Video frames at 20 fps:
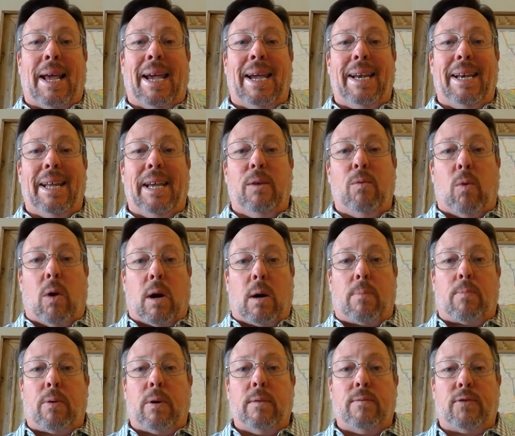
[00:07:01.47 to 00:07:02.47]
AD
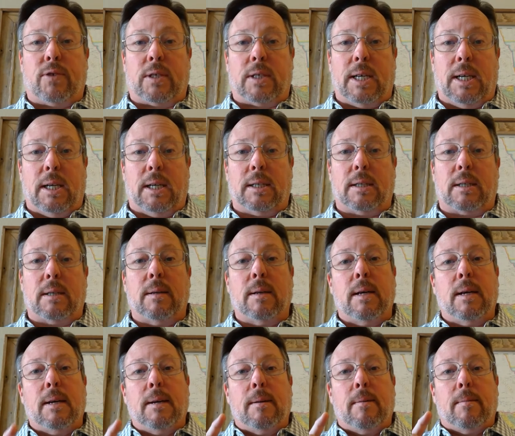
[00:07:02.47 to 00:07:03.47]
waterproof sealant
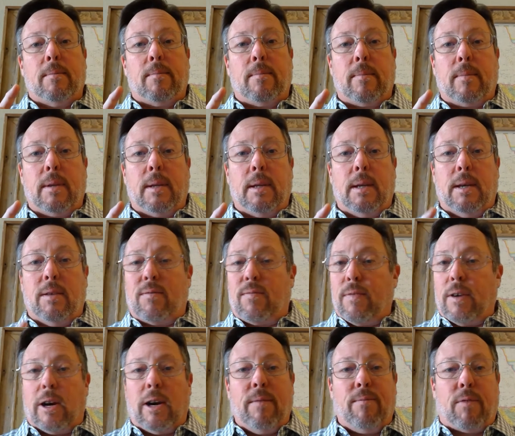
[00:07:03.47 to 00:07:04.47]
is a
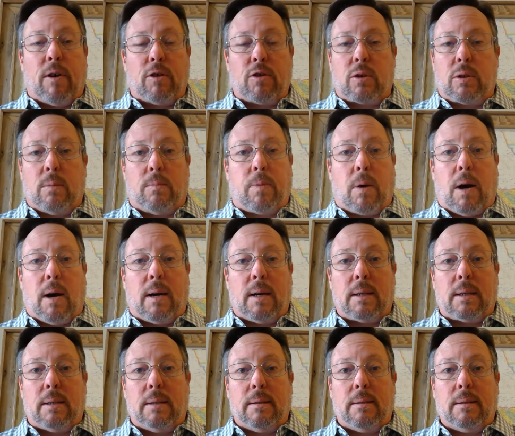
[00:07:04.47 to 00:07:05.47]
very versatile
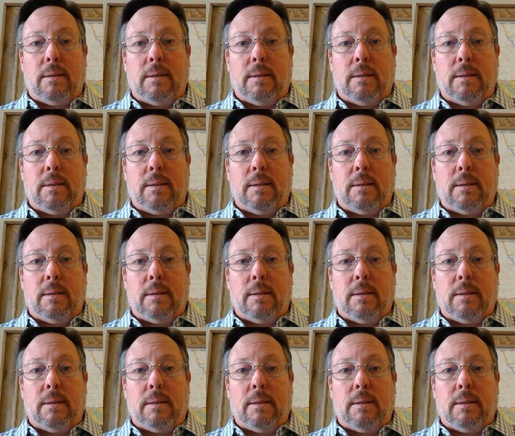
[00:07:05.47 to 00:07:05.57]
product.